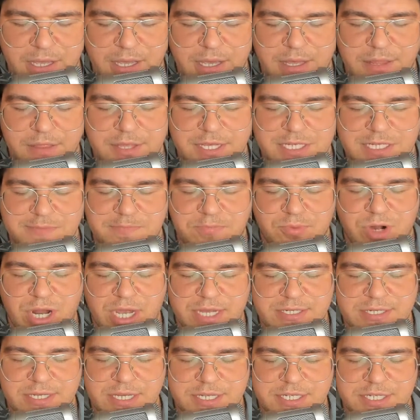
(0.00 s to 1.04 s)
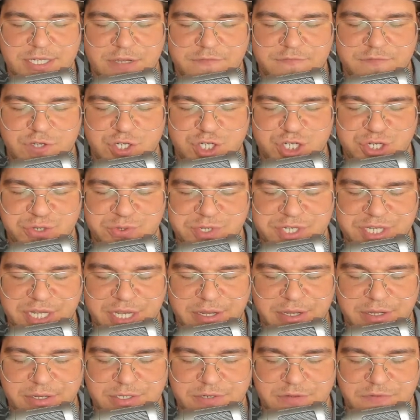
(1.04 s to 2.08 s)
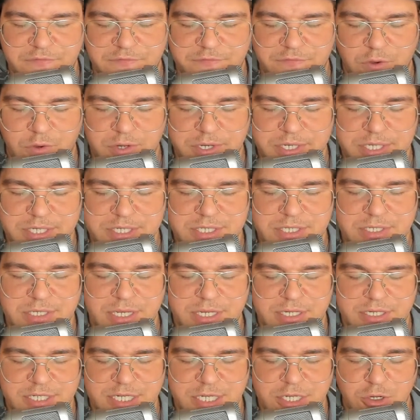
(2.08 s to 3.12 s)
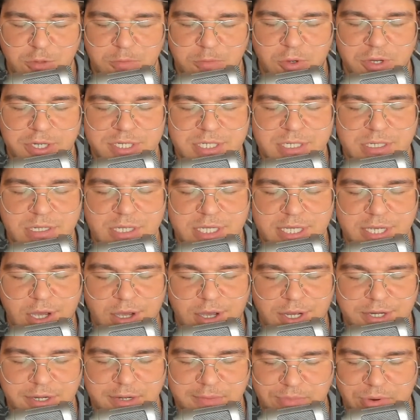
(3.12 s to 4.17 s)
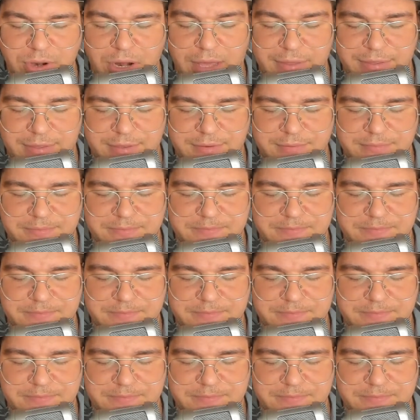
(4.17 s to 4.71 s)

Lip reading: This process of choosing to focus single-pointedly on your breath,